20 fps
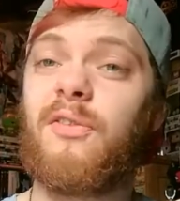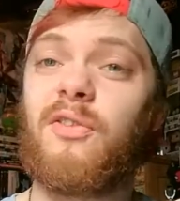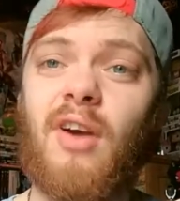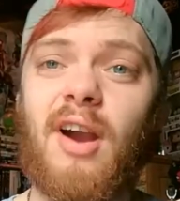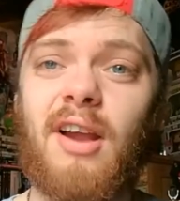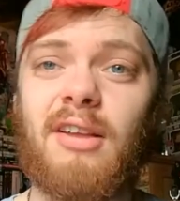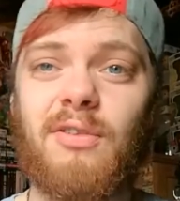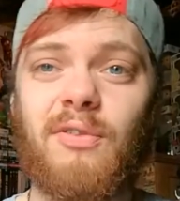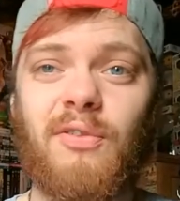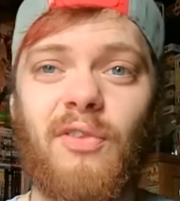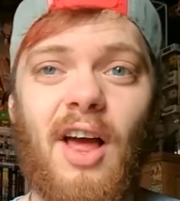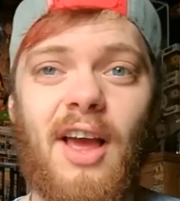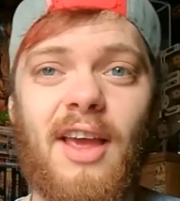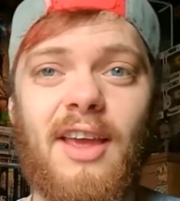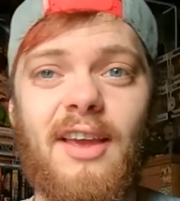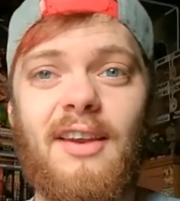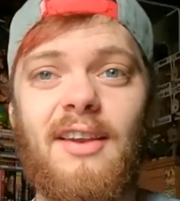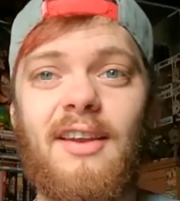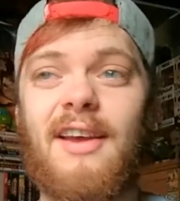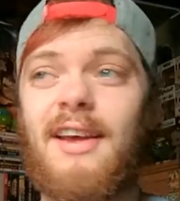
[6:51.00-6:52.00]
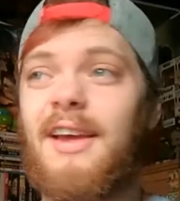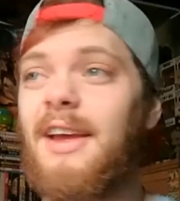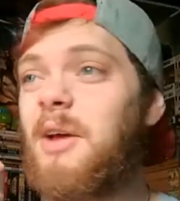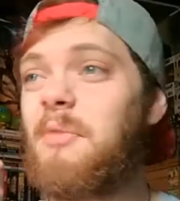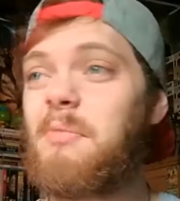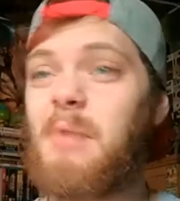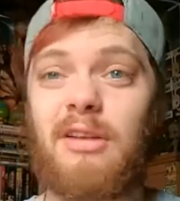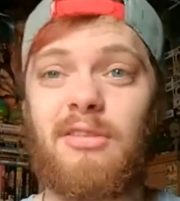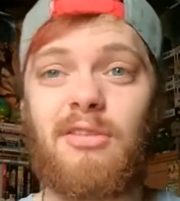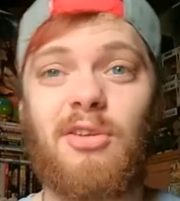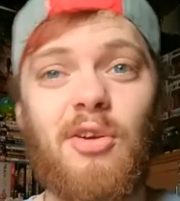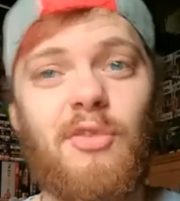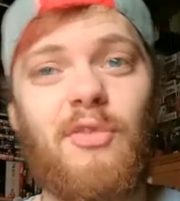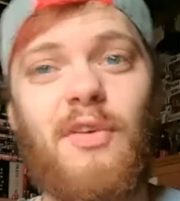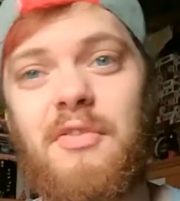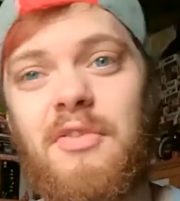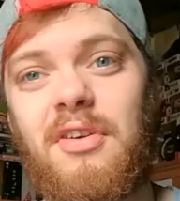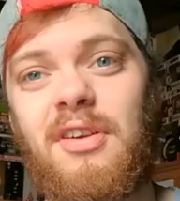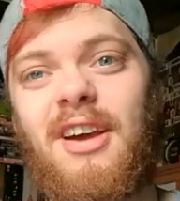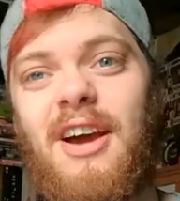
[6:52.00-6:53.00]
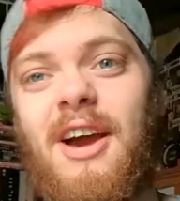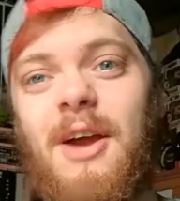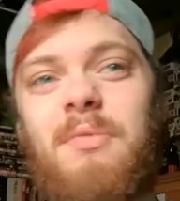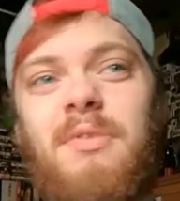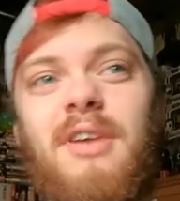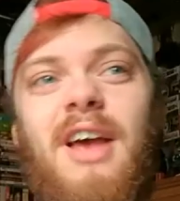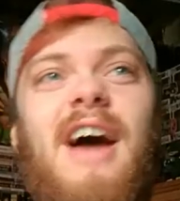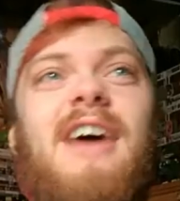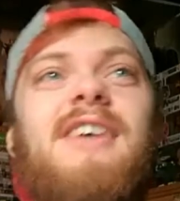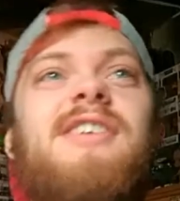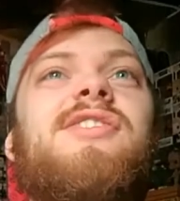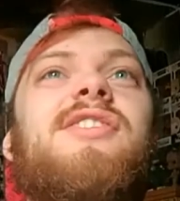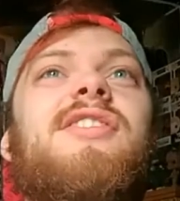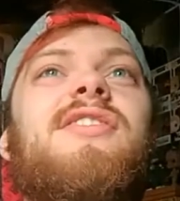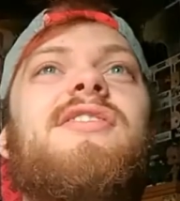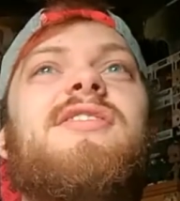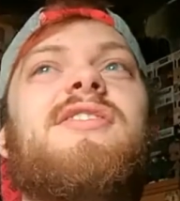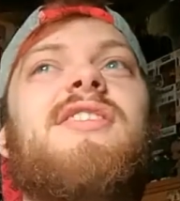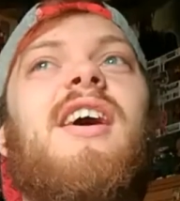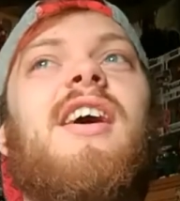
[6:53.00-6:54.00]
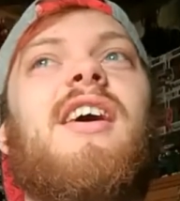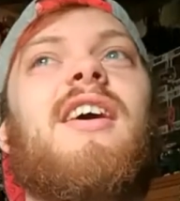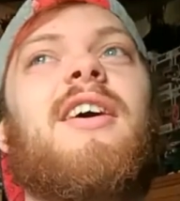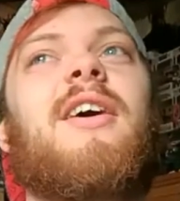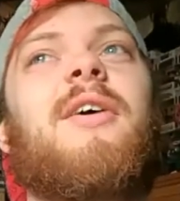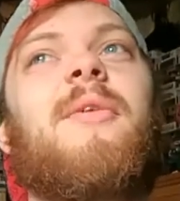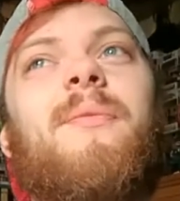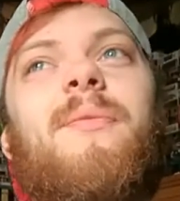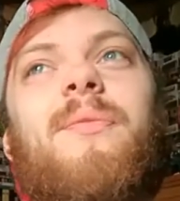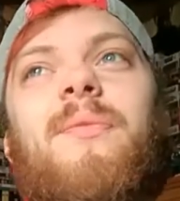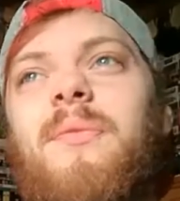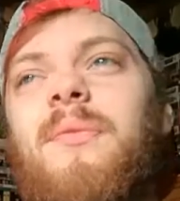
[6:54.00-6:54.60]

Grass flying, my two favourite types, as you start up.